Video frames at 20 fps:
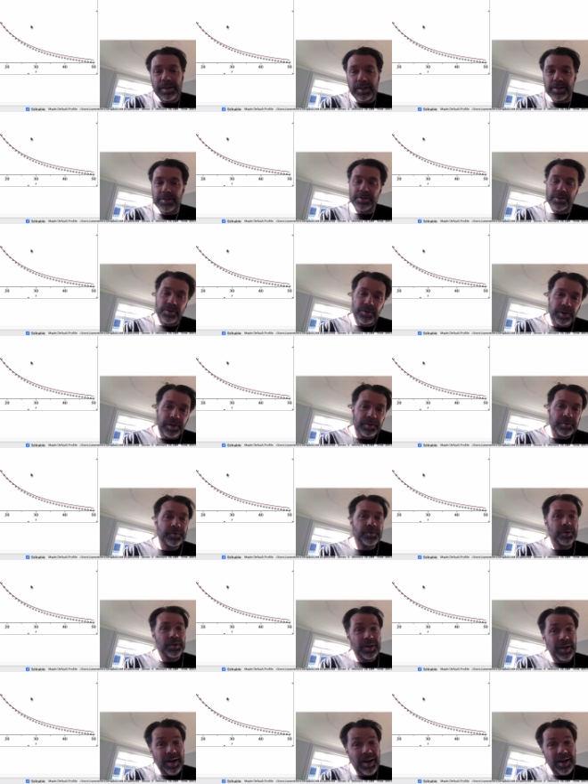it's looking
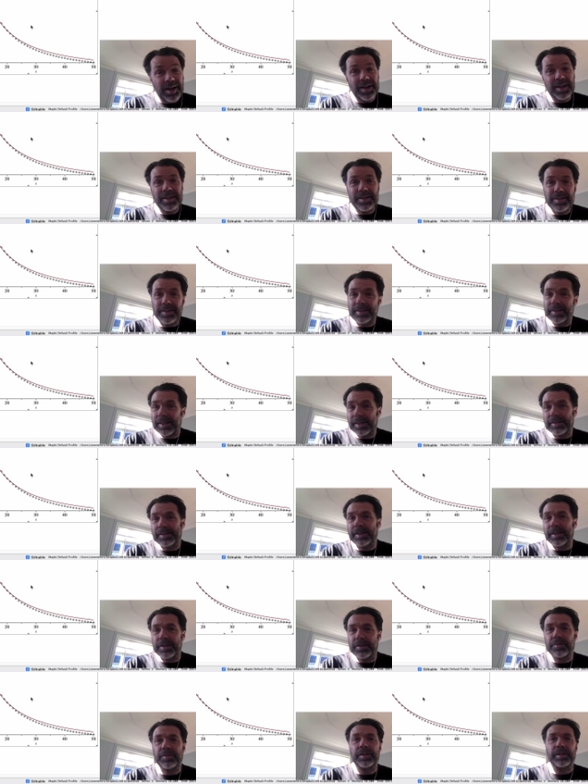for lines and that
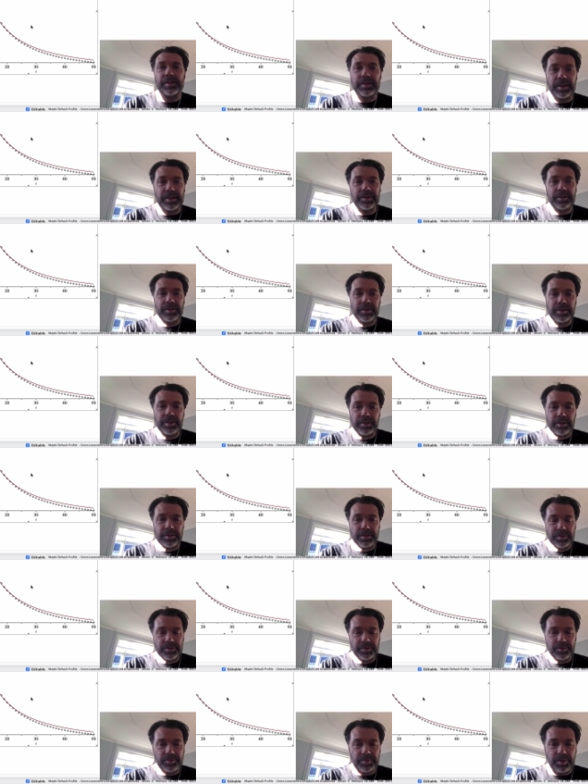kind of thing that uh,
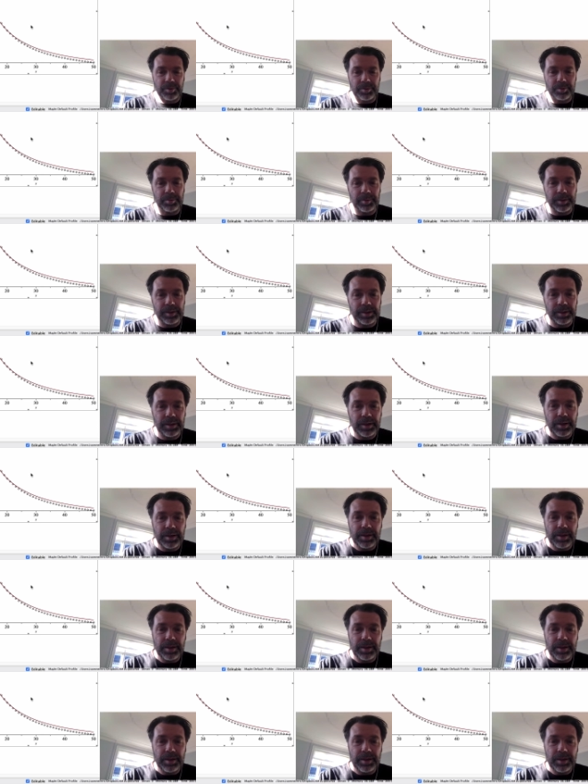you've probably